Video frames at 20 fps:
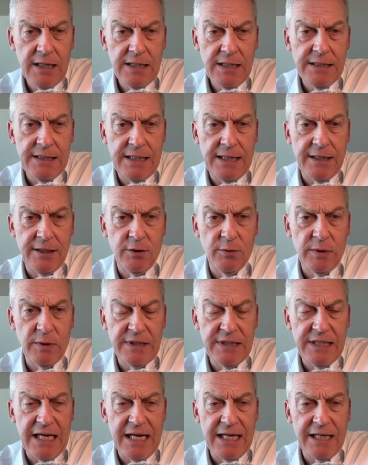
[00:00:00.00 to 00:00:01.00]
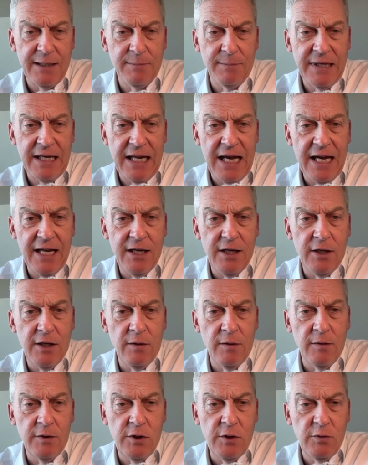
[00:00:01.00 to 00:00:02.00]
tend to attack it. But how do
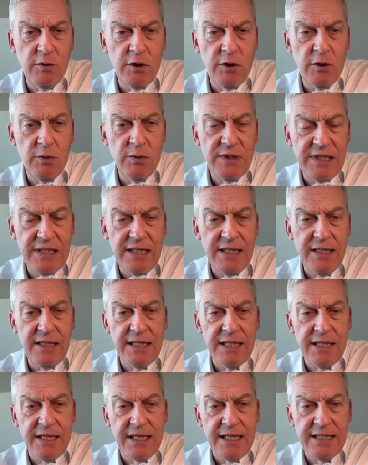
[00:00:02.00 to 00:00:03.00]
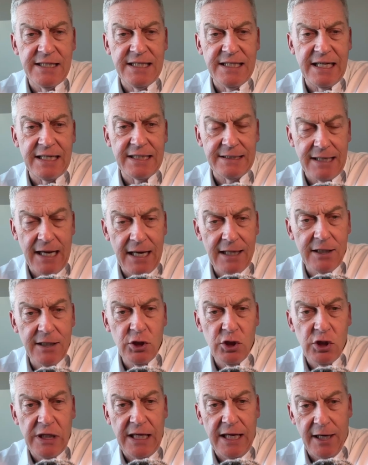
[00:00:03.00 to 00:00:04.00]
you see, can
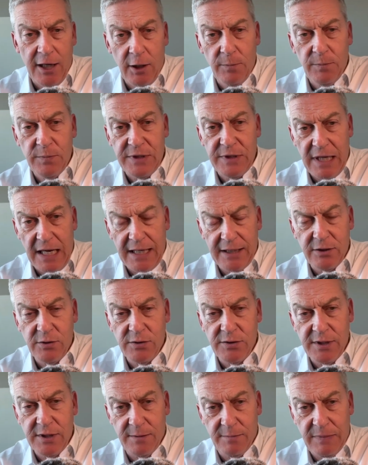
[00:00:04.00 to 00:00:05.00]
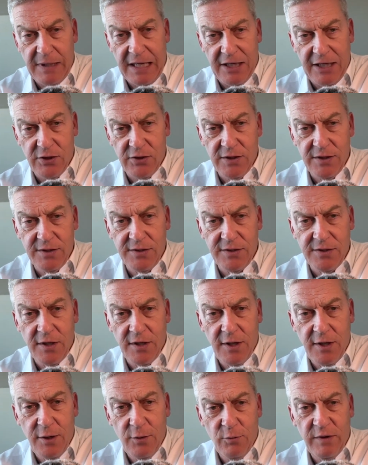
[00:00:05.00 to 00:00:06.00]
technology help doctors and patients?
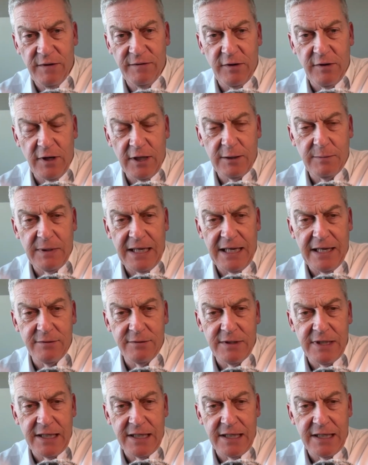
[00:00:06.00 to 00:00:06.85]
We've talked about how